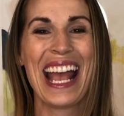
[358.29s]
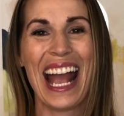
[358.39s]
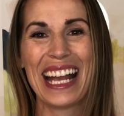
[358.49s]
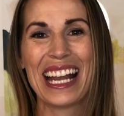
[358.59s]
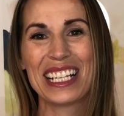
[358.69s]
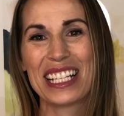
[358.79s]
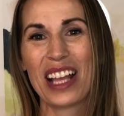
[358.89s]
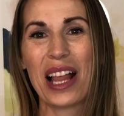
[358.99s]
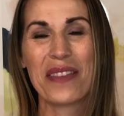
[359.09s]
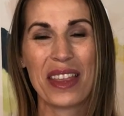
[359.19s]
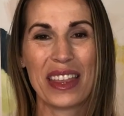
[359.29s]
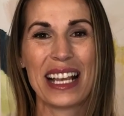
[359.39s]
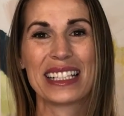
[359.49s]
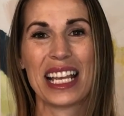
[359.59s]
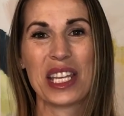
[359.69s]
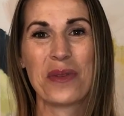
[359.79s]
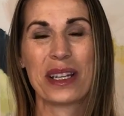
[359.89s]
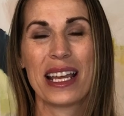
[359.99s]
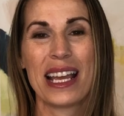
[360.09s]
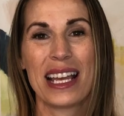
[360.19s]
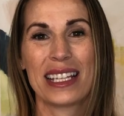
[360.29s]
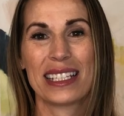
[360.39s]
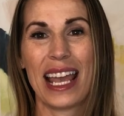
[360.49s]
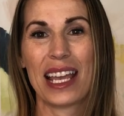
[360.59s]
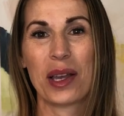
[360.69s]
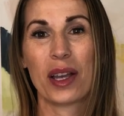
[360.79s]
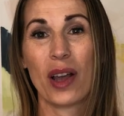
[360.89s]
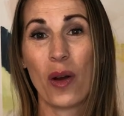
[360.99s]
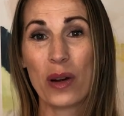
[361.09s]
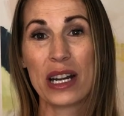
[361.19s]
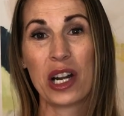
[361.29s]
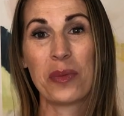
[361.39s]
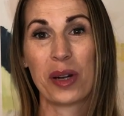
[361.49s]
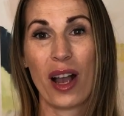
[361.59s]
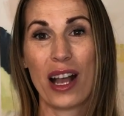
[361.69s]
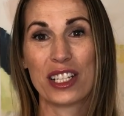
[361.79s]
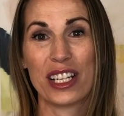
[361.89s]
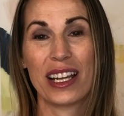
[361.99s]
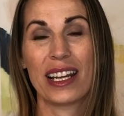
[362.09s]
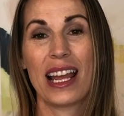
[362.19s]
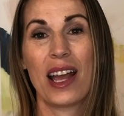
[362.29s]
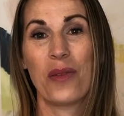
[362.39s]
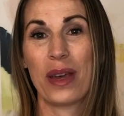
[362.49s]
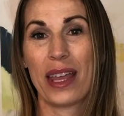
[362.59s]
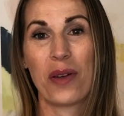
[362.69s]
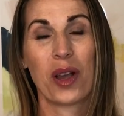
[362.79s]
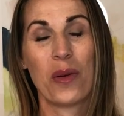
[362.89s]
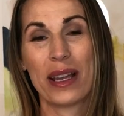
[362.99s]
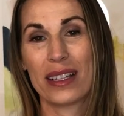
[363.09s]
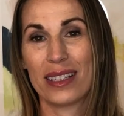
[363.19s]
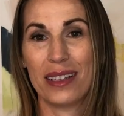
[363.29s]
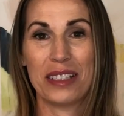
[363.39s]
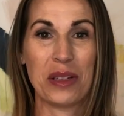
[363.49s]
and just all of the things that you would take ordinary precaution without going into